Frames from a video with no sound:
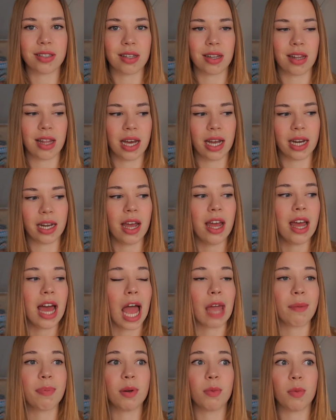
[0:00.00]
Cline.
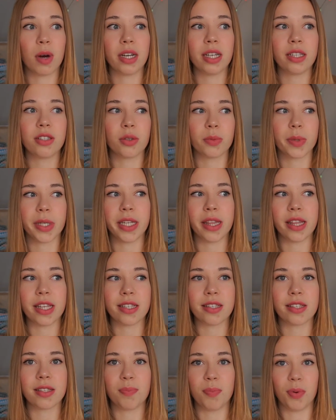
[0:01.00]
I've been wanting to read
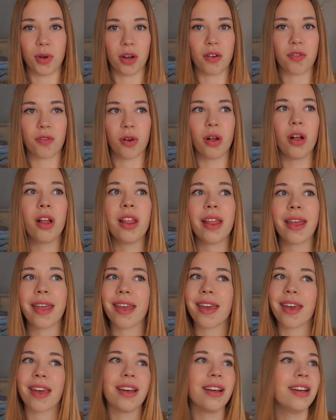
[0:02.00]
this book for
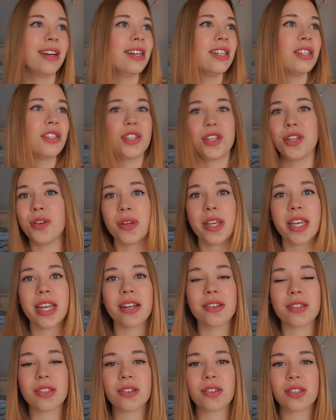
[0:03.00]
like 2
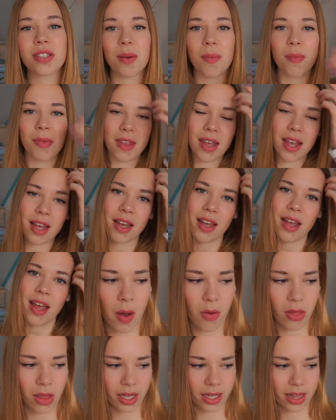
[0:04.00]
years or something,
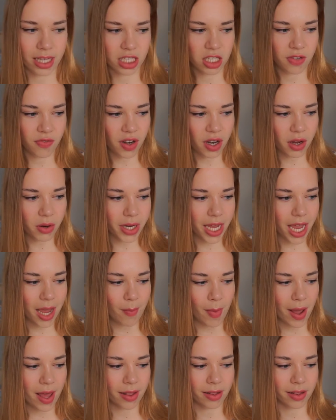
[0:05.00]
about like this video
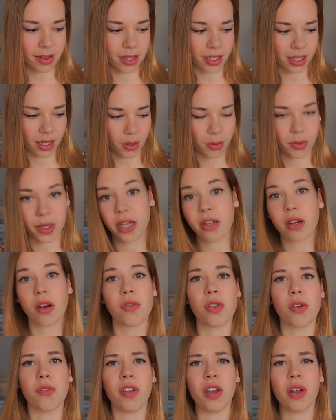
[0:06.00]
game, and the creator
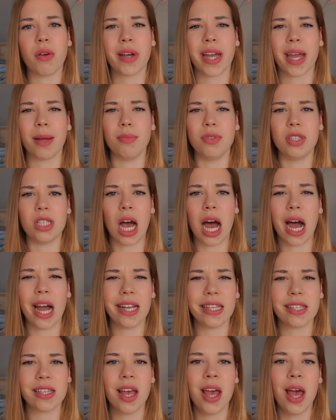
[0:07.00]
of the video game
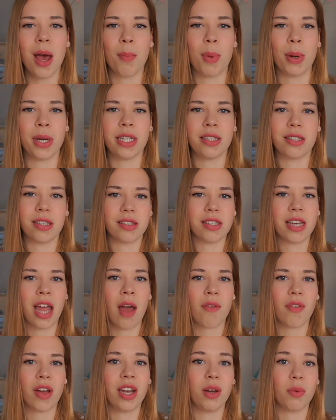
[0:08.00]
dies, but he doesn't
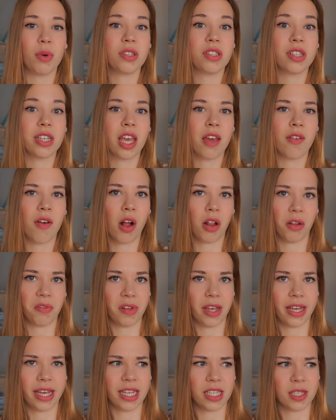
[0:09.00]
have anyone to give all of
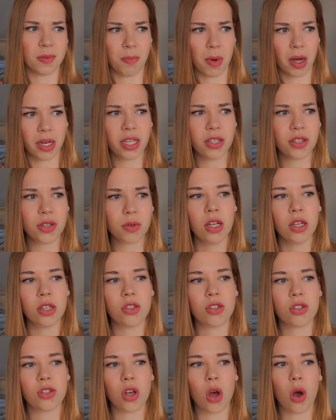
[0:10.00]
like his money to.
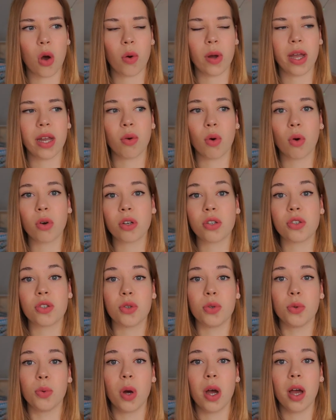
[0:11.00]
So in order
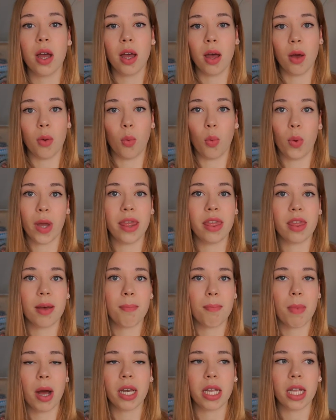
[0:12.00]
to win the
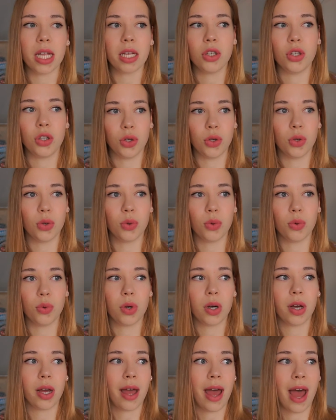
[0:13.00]
money,
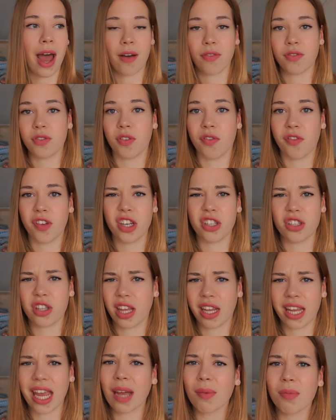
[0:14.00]
you have to finish
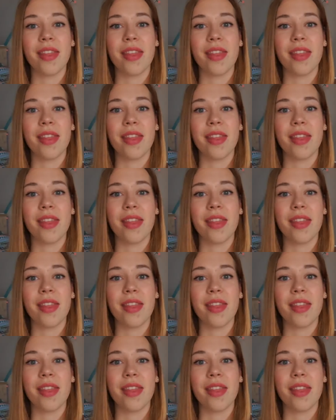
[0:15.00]
the game.